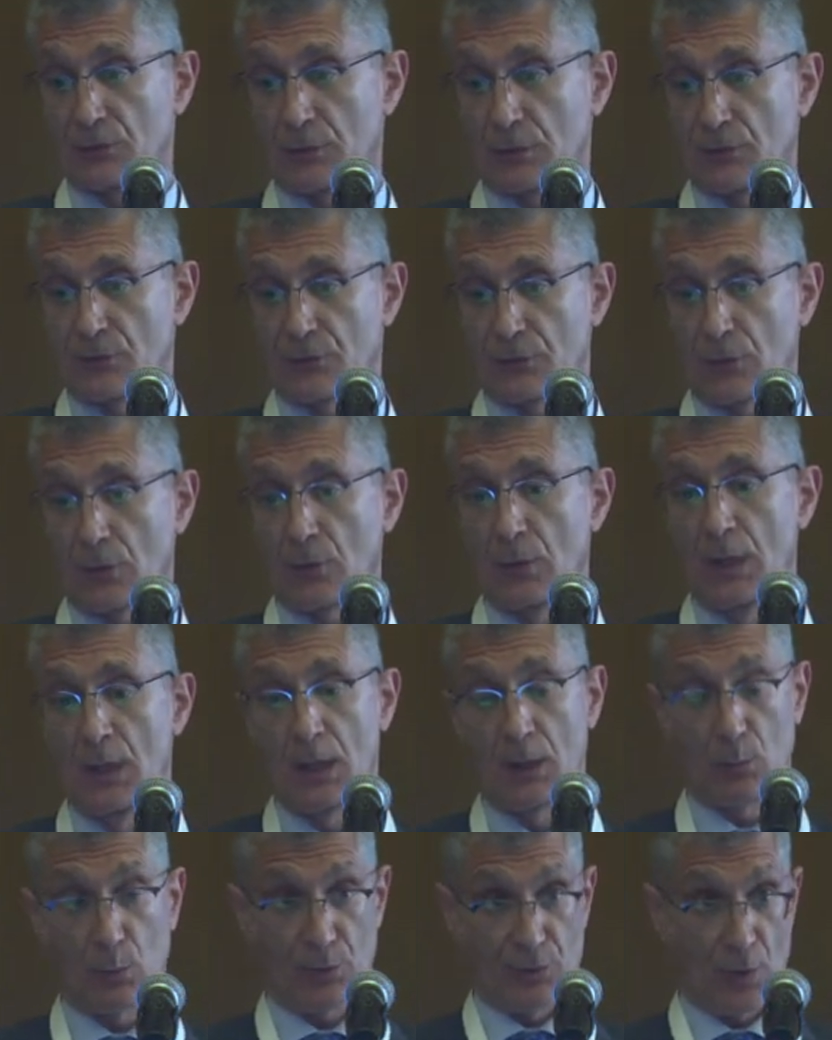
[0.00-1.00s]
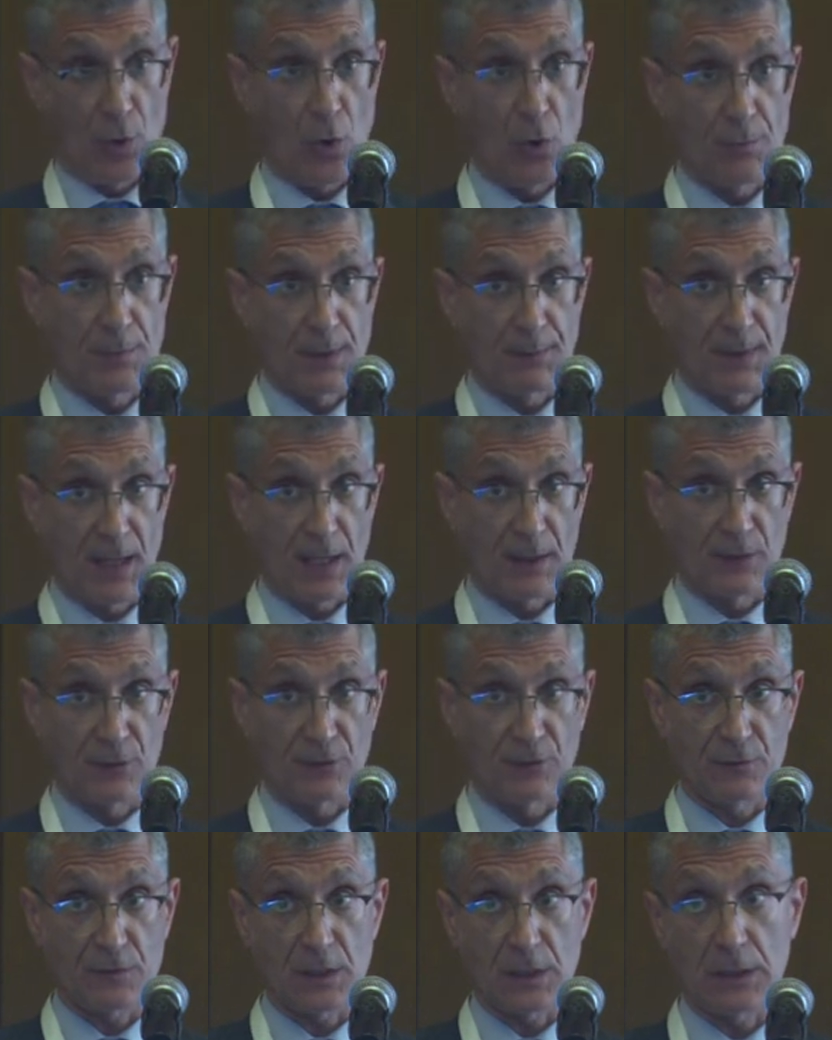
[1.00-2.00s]
And so if foamy mag
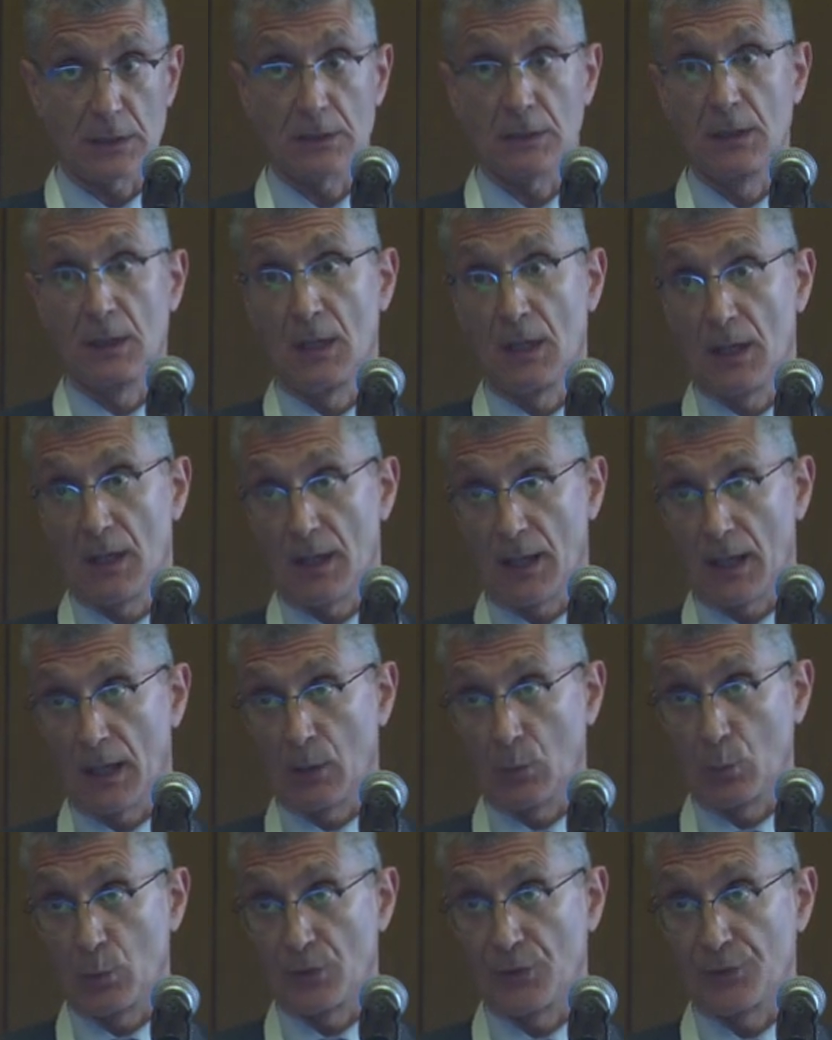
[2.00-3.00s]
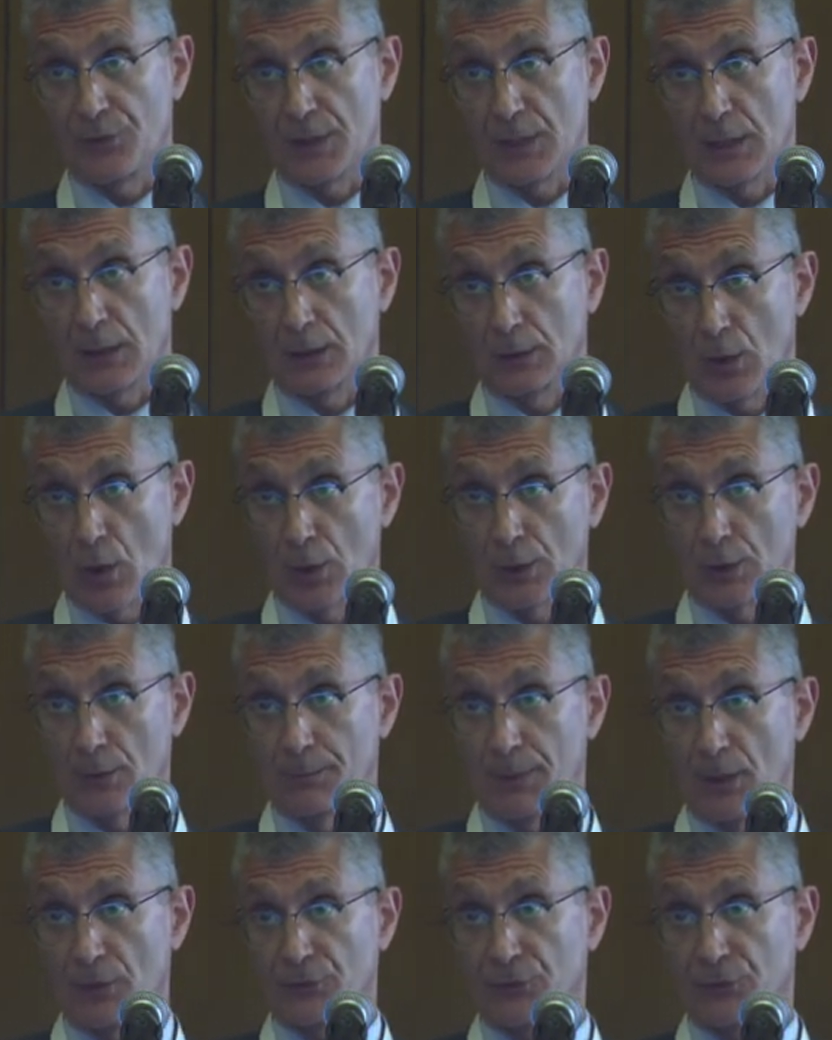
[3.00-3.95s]
is seen with the longer pulse